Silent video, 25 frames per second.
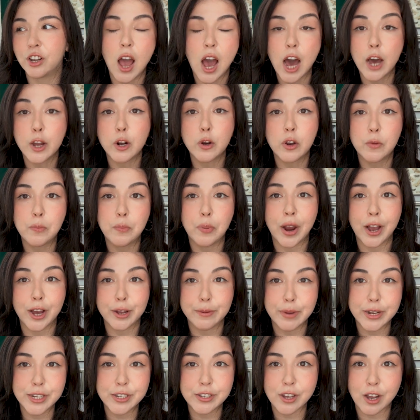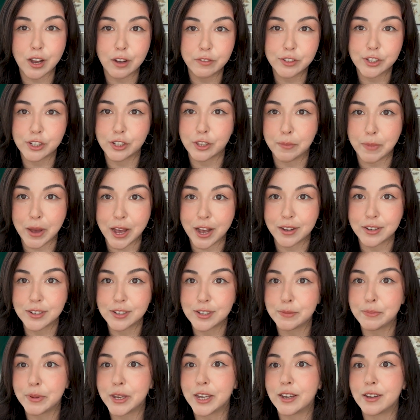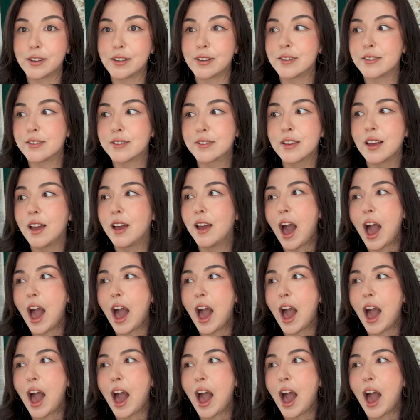how to brand myself to the best because